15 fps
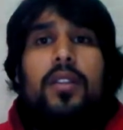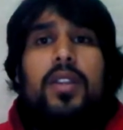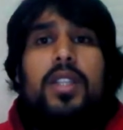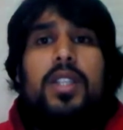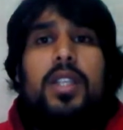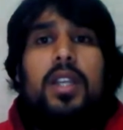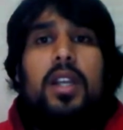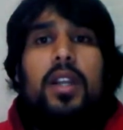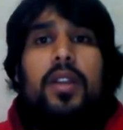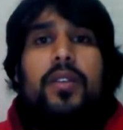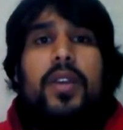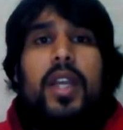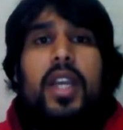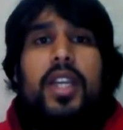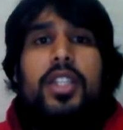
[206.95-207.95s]
This
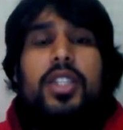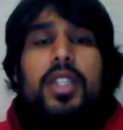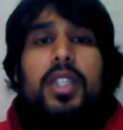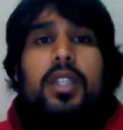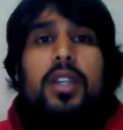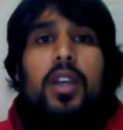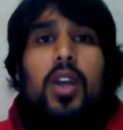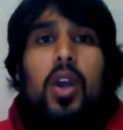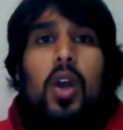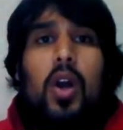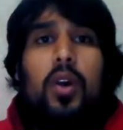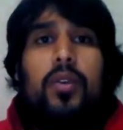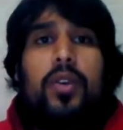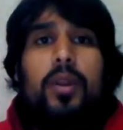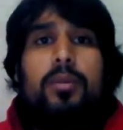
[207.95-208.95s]
clarification
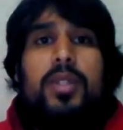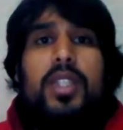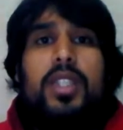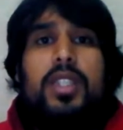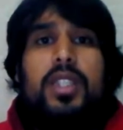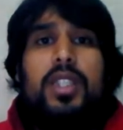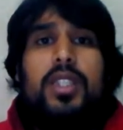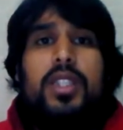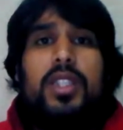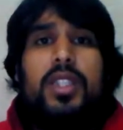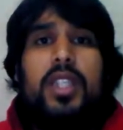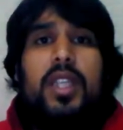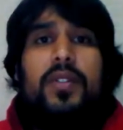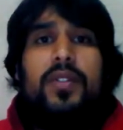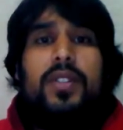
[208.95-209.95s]
from teachers
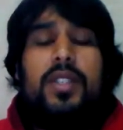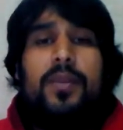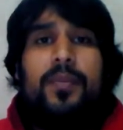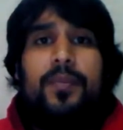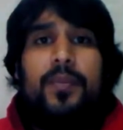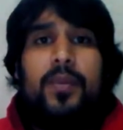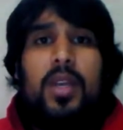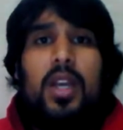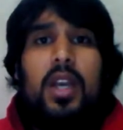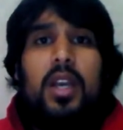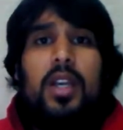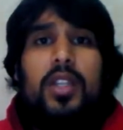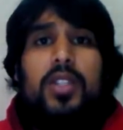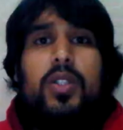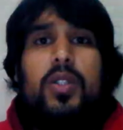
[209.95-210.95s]
gives
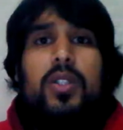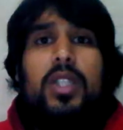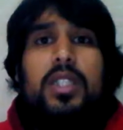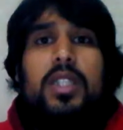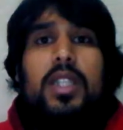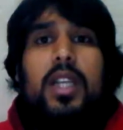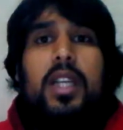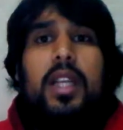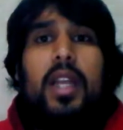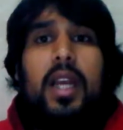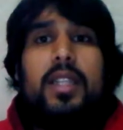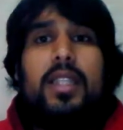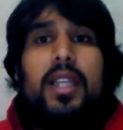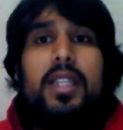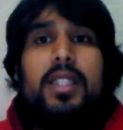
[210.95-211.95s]
students clear
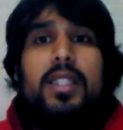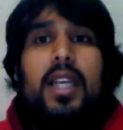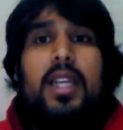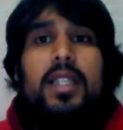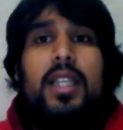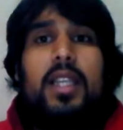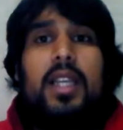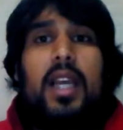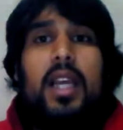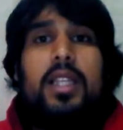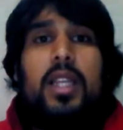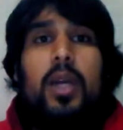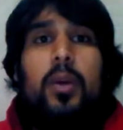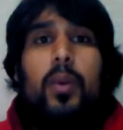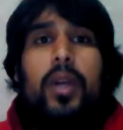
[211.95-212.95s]
understanding
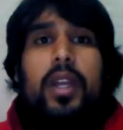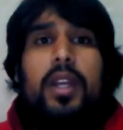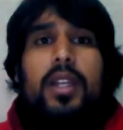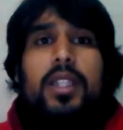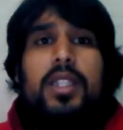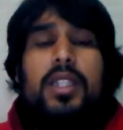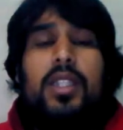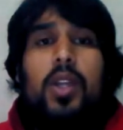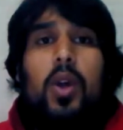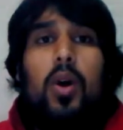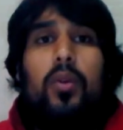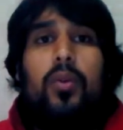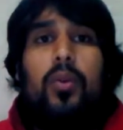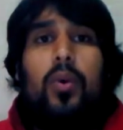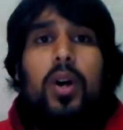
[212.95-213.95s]
and awareness
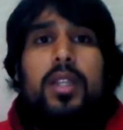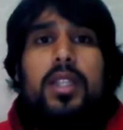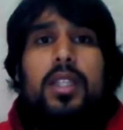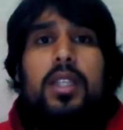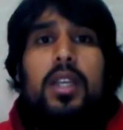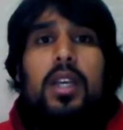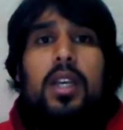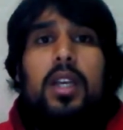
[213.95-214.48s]
of what